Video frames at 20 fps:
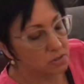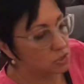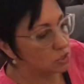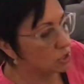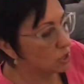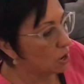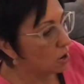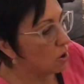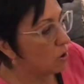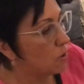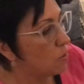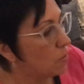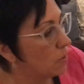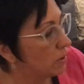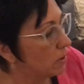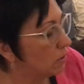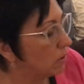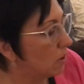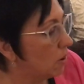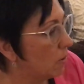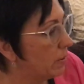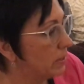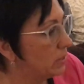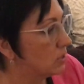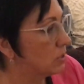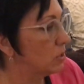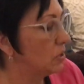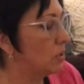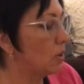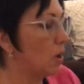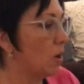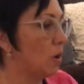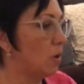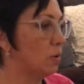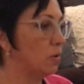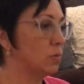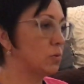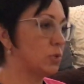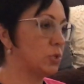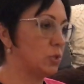so we are going to
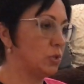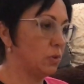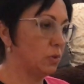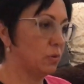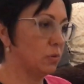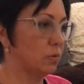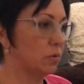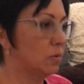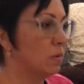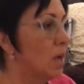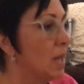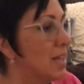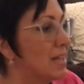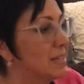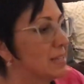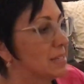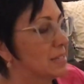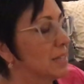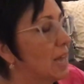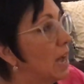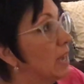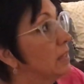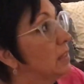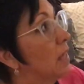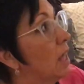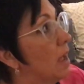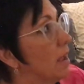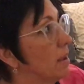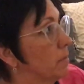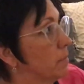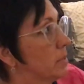go to side lying